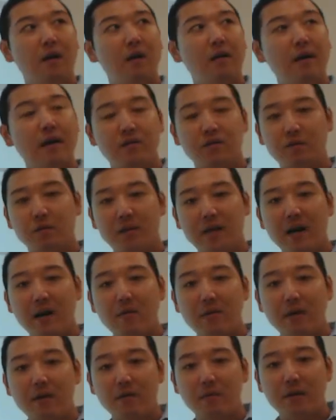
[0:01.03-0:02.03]
All right, so we're
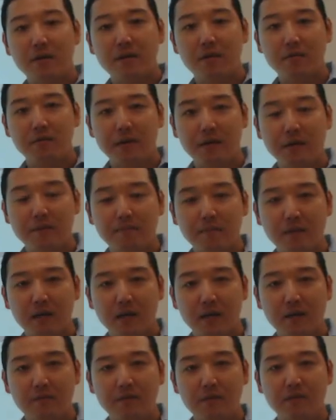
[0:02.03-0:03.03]
now into week 3
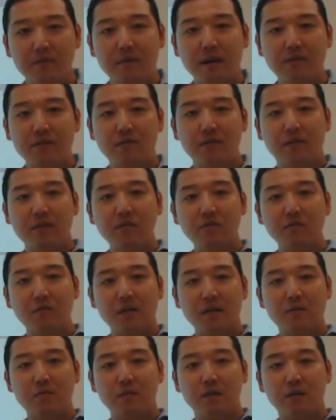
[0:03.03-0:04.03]
of the semester. This
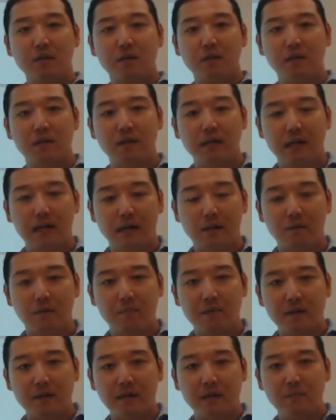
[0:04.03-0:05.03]
week we'll
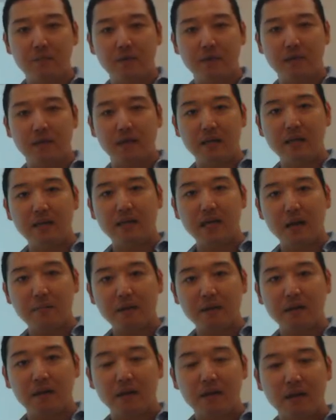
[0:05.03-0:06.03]
pick up with the
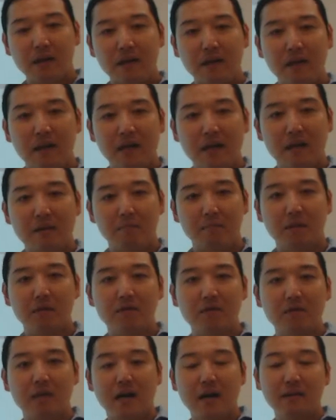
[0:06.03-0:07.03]
economic and
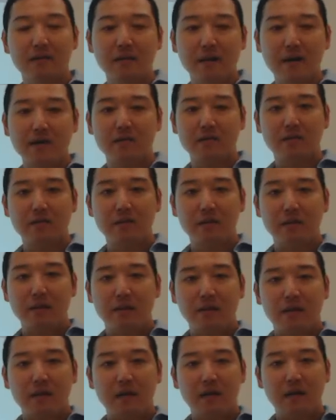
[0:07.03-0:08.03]
political context
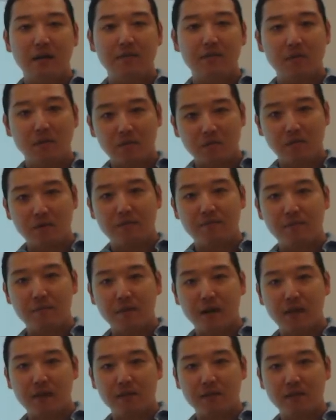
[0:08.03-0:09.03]
of social welfare
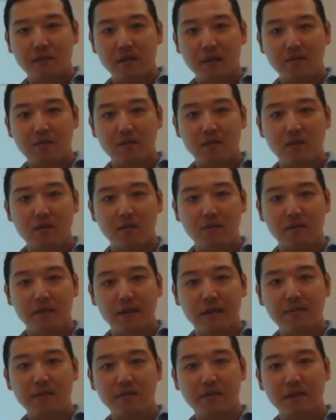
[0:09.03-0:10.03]
policy. And so
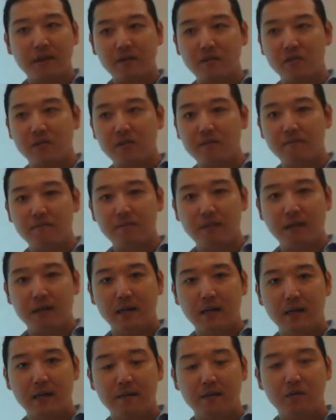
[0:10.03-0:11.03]
in this lecture,
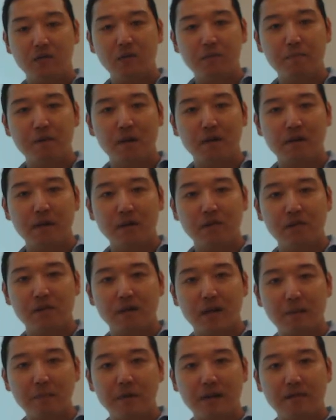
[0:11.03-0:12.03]
in this two-part
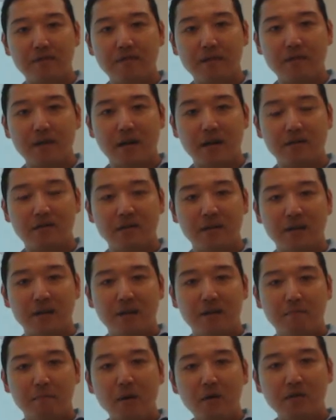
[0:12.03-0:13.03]
lecture, I'm going to emphasize
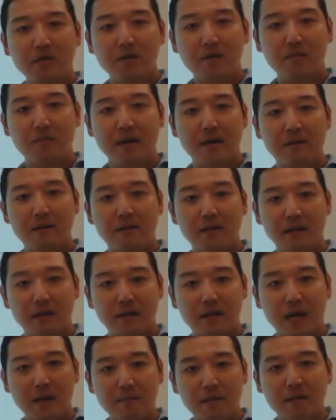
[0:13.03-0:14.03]
mostly about the
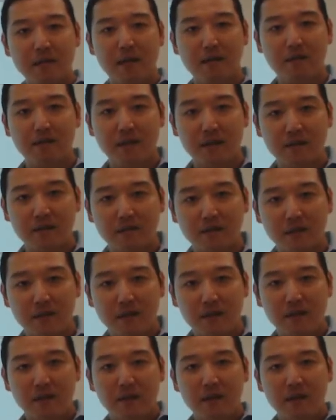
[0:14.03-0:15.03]
economic context.
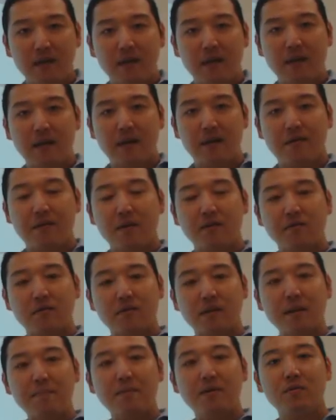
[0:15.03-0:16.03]
There's a
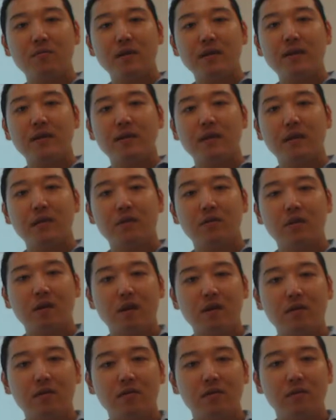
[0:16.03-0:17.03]
separate reading in your
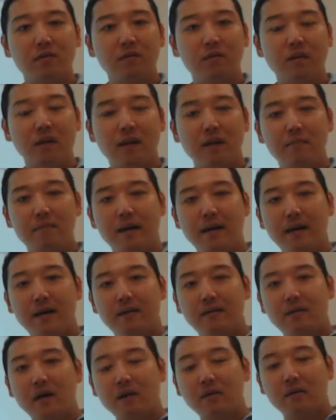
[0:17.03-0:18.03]
article
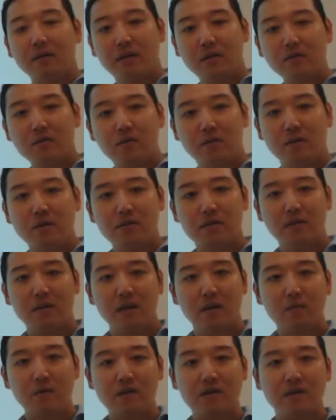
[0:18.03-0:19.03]
by Donald Lindhorst
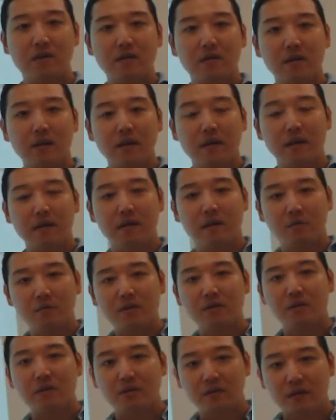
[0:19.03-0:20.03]
in which
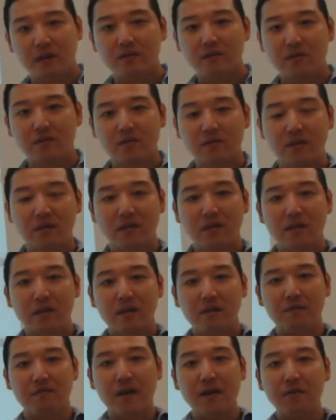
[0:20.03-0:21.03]
he discusses
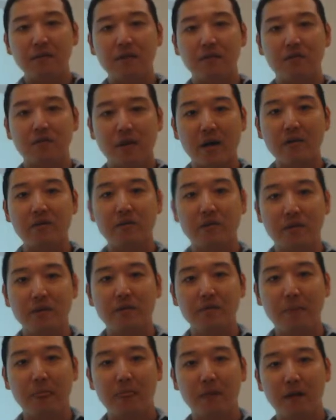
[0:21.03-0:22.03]
the federalist
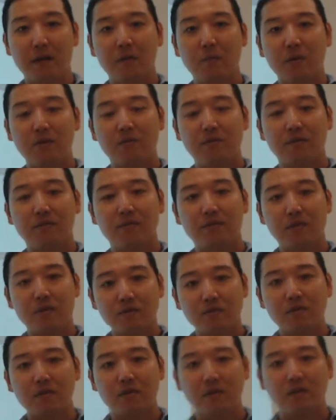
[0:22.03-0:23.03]
structure, which
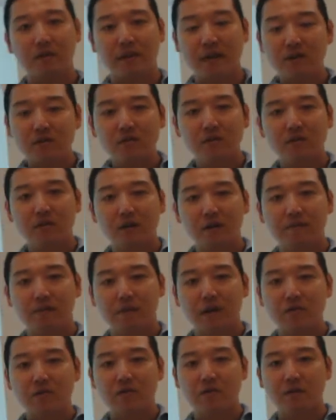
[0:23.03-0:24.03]
refers to the nature of the
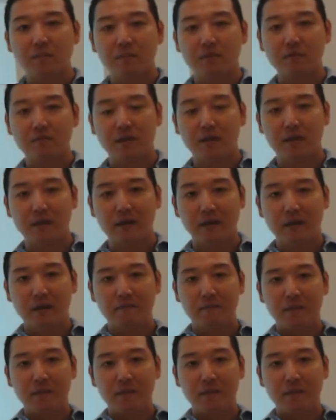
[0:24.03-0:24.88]
relationship between